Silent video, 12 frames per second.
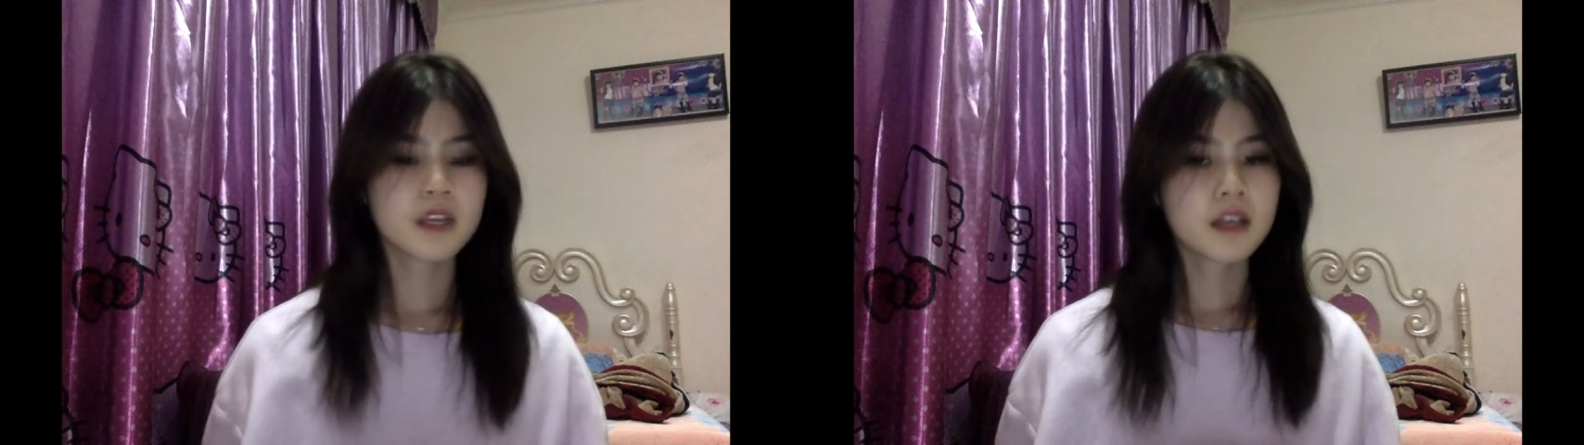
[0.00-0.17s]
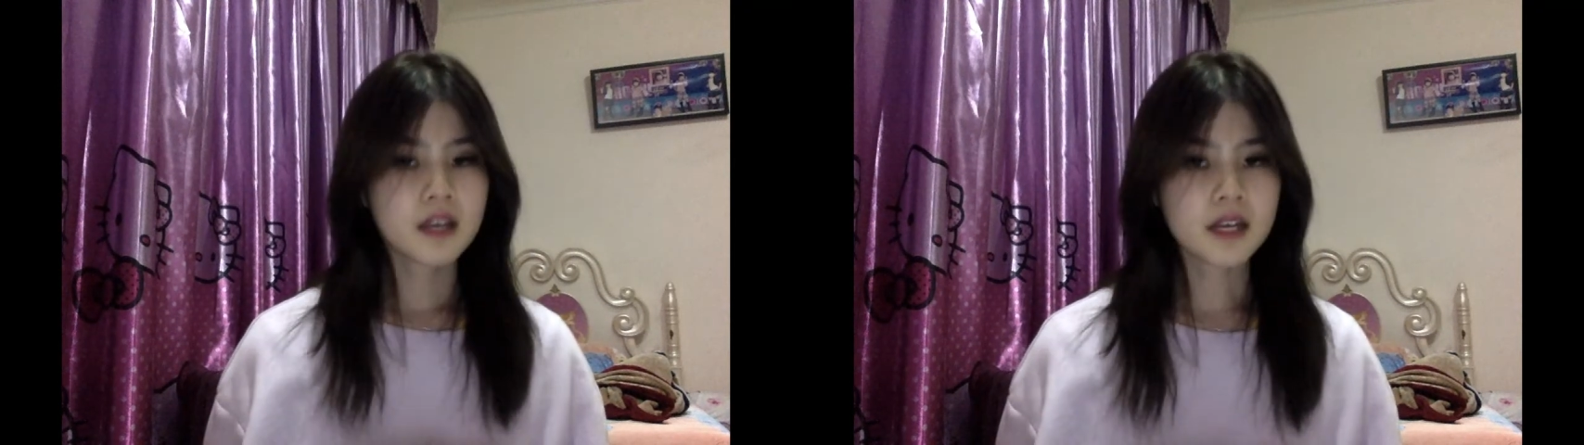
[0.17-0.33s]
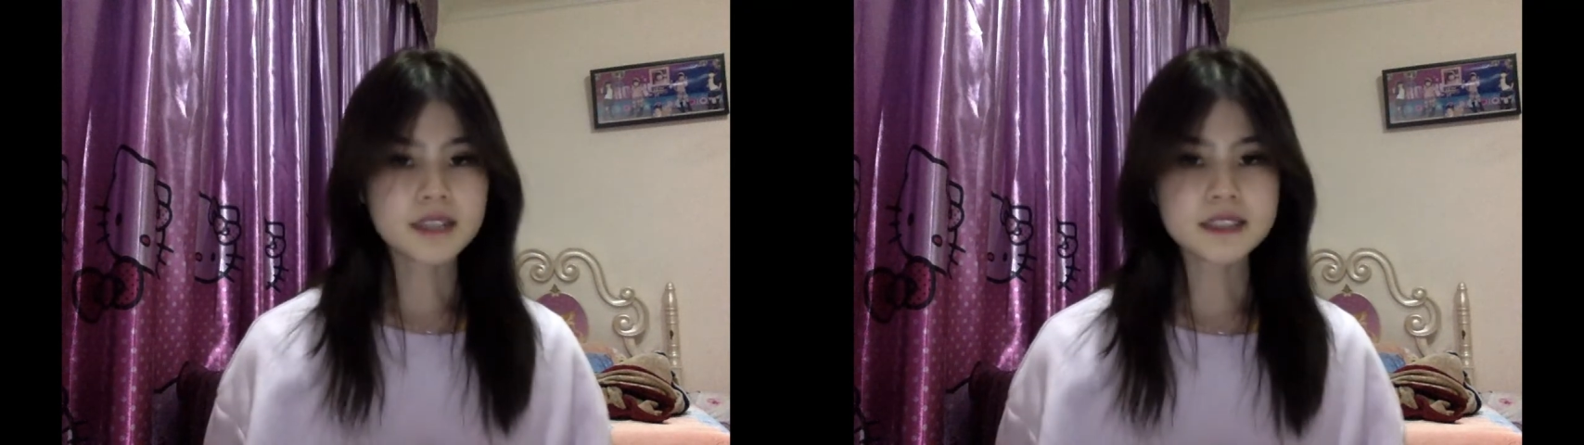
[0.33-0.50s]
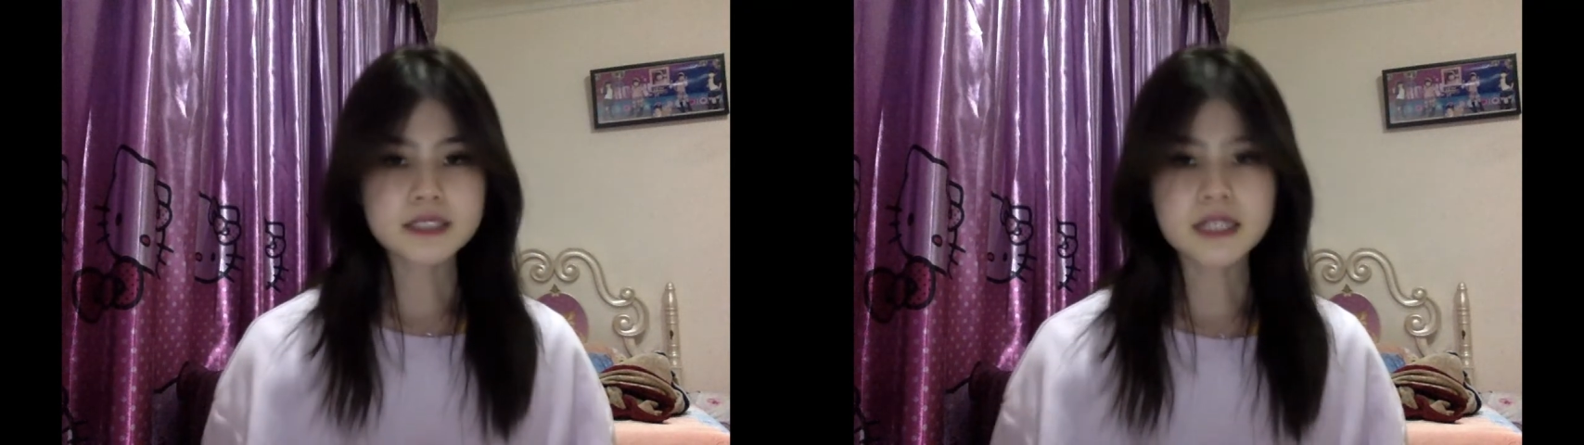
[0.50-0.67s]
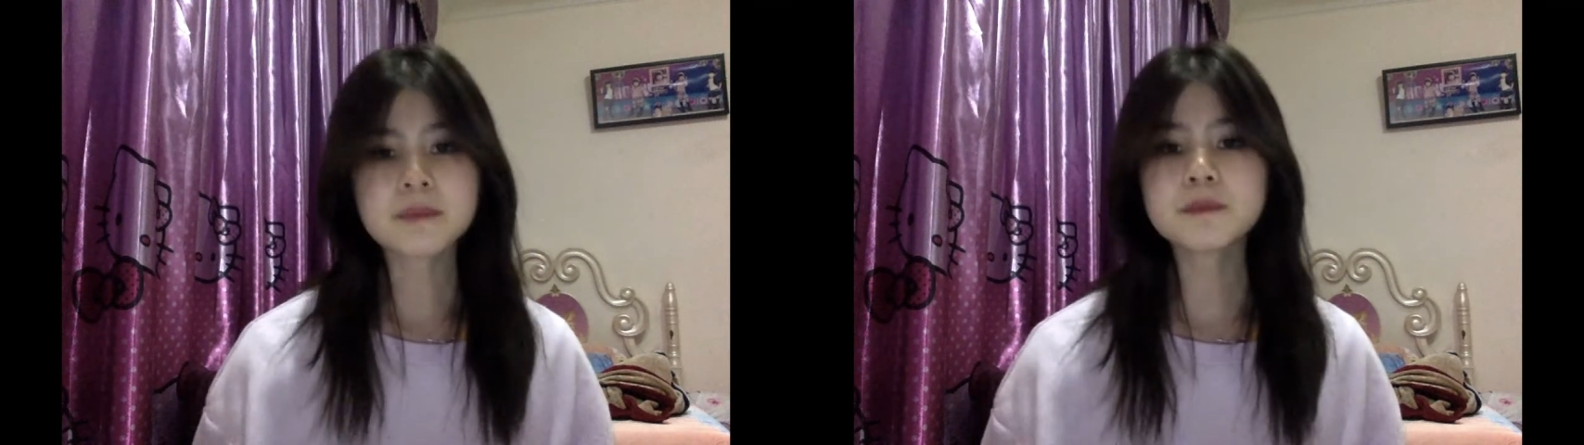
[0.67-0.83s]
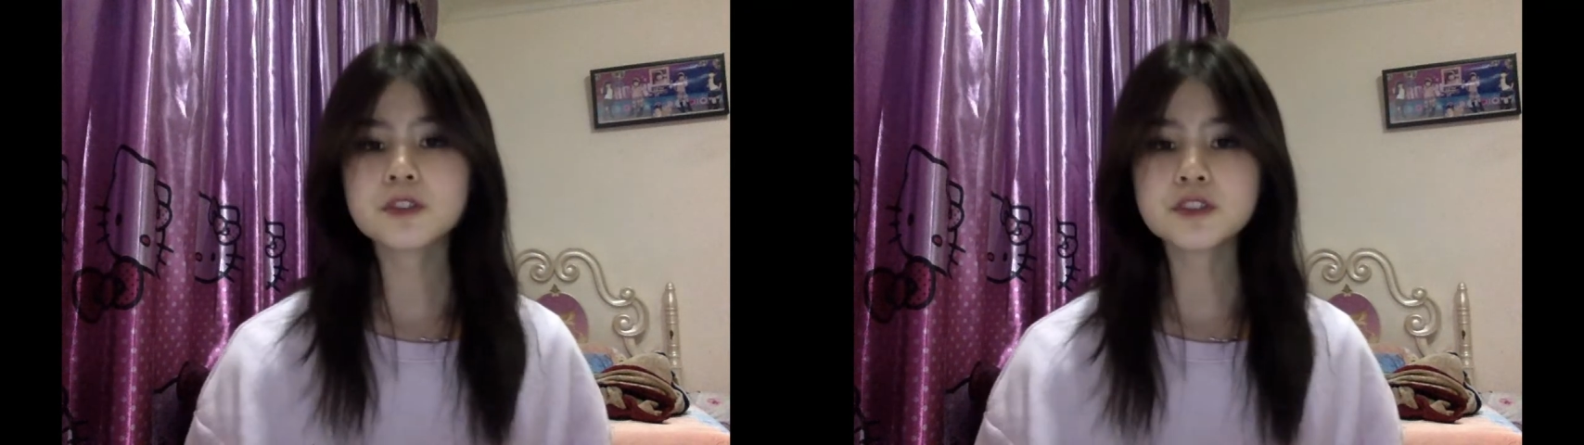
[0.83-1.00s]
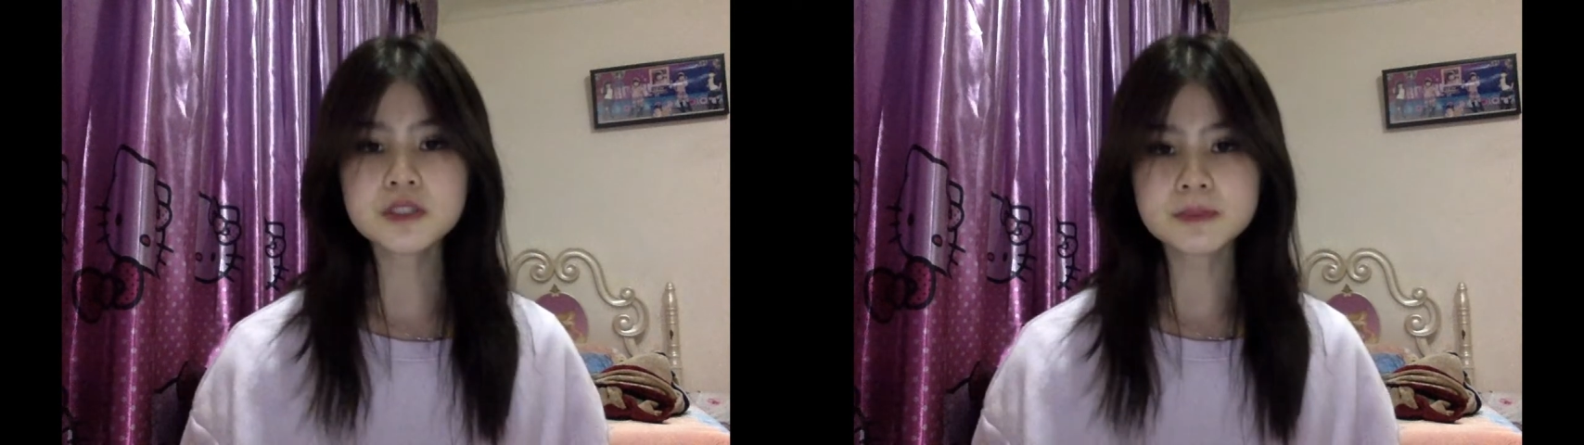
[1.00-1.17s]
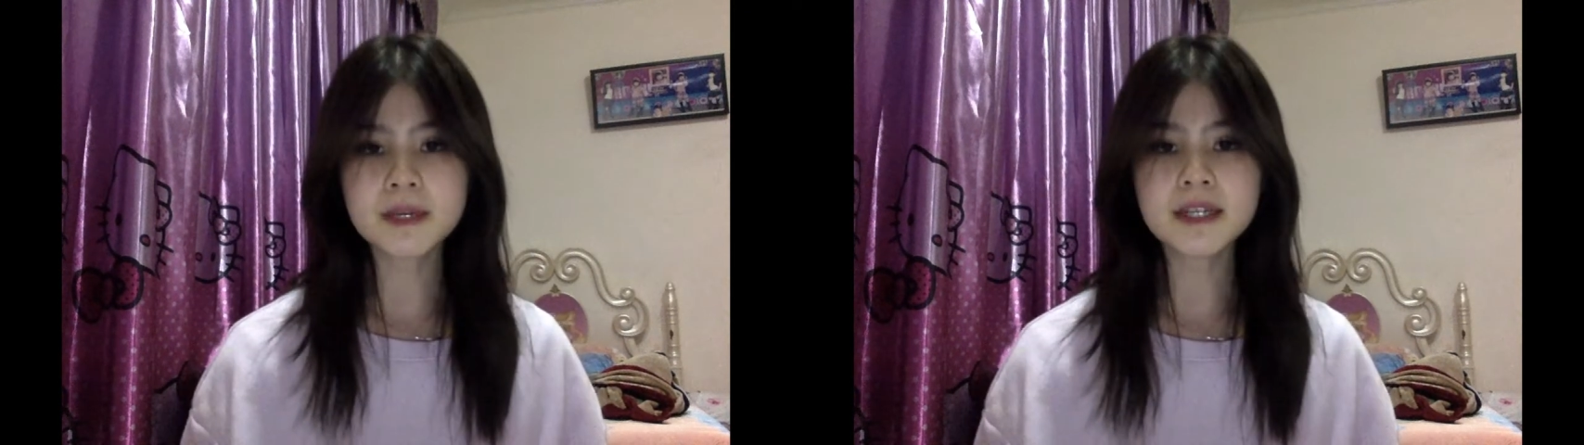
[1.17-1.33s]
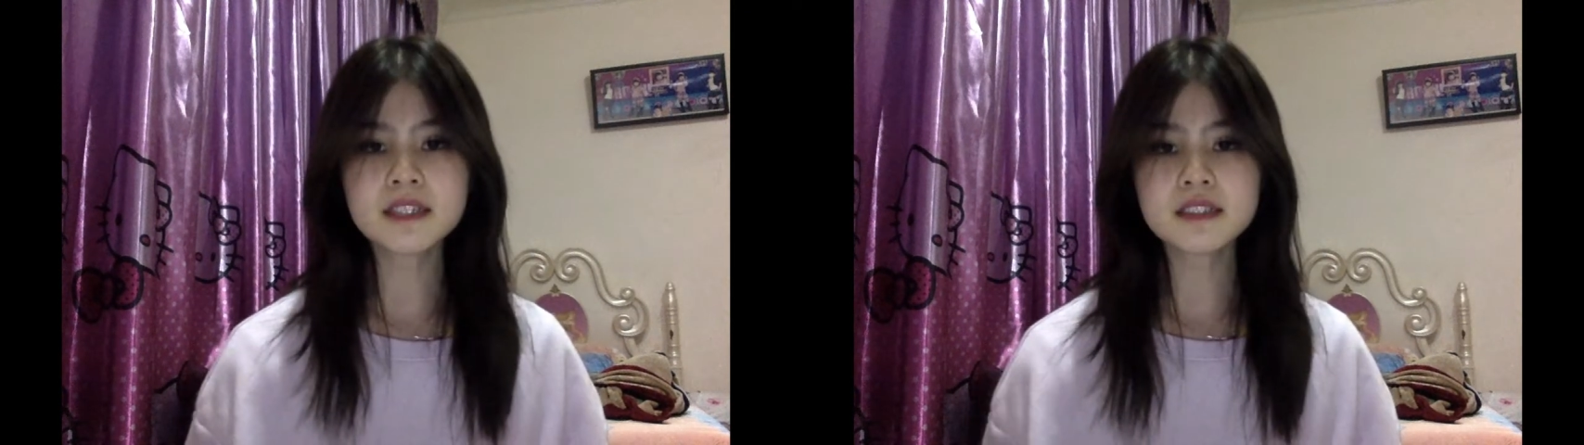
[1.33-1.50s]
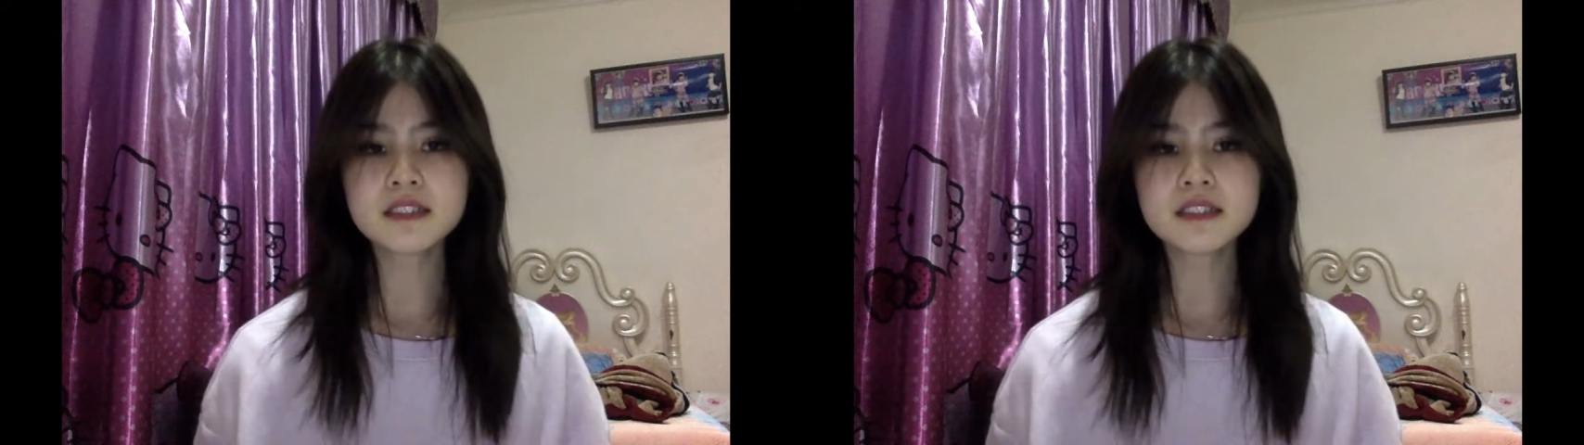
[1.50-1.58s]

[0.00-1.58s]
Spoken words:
As time goes by,